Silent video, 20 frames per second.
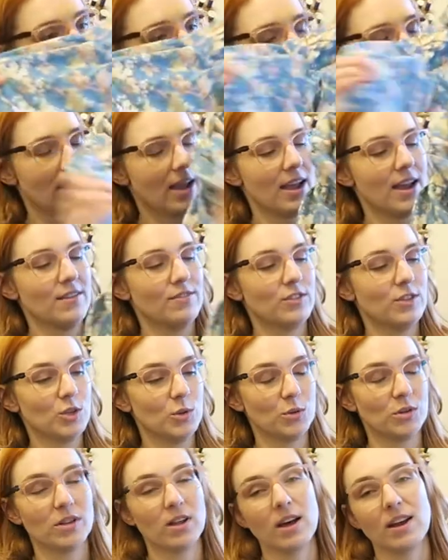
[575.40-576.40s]
I have to
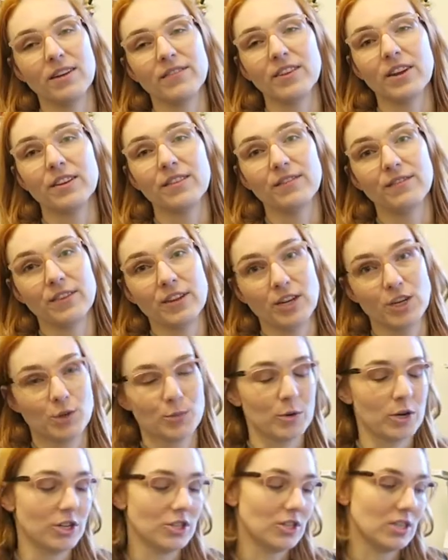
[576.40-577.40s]
do a lot of
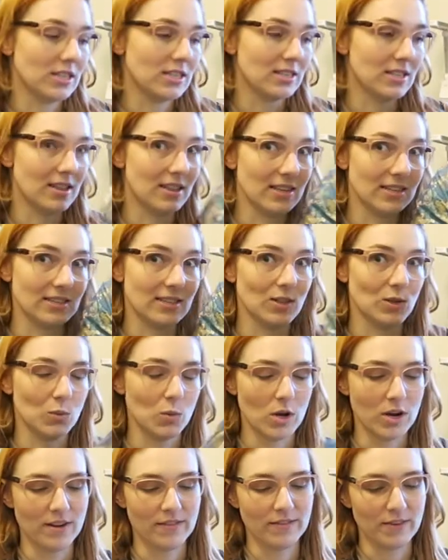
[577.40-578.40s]
unfinished projects and this is
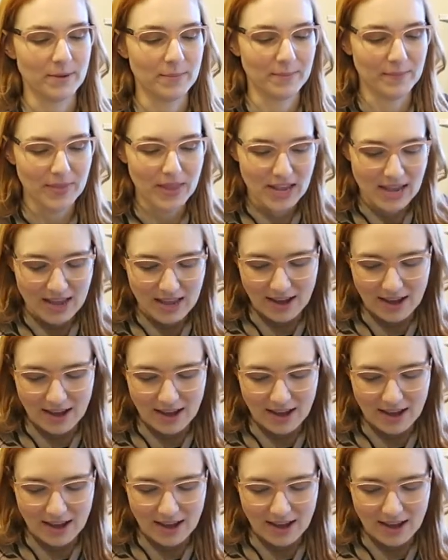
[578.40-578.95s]
one of them.